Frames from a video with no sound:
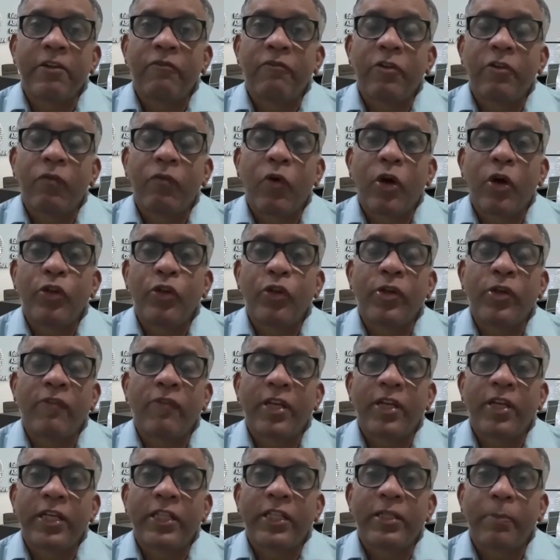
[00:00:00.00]
from what you
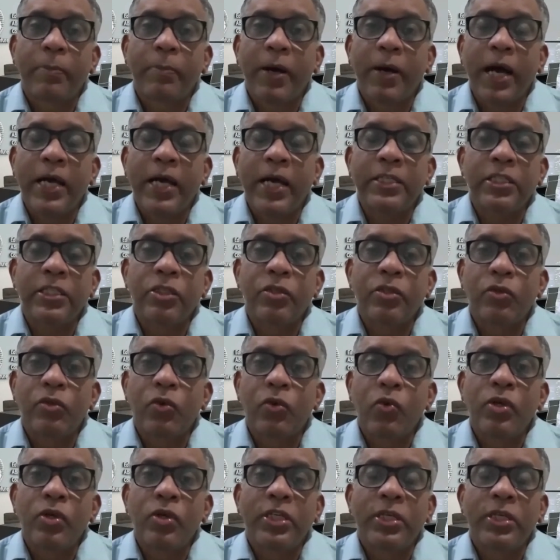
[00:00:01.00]
have done in the past.
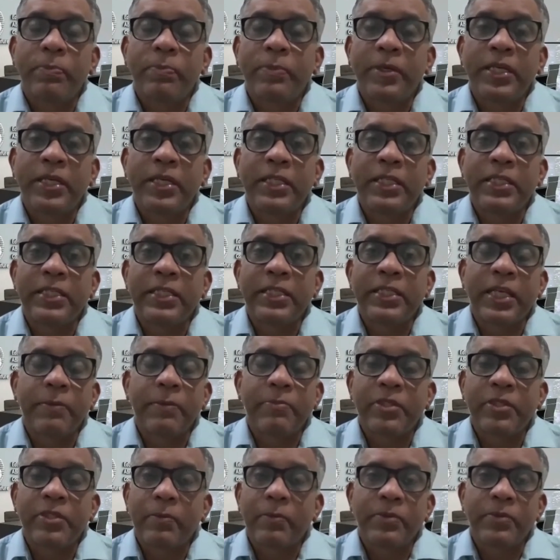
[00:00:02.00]
Don't repeat the
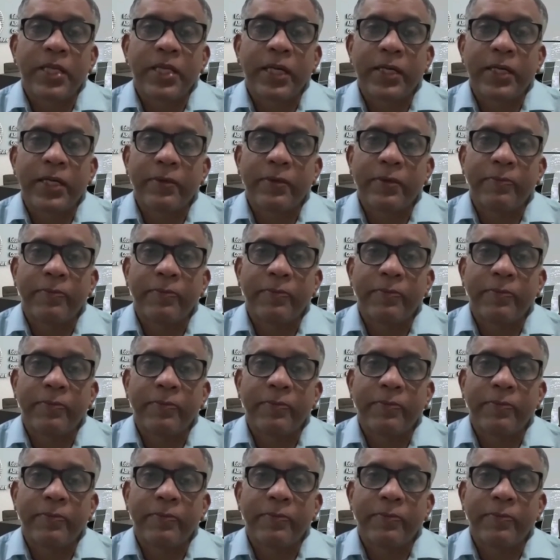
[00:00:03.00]
same subject.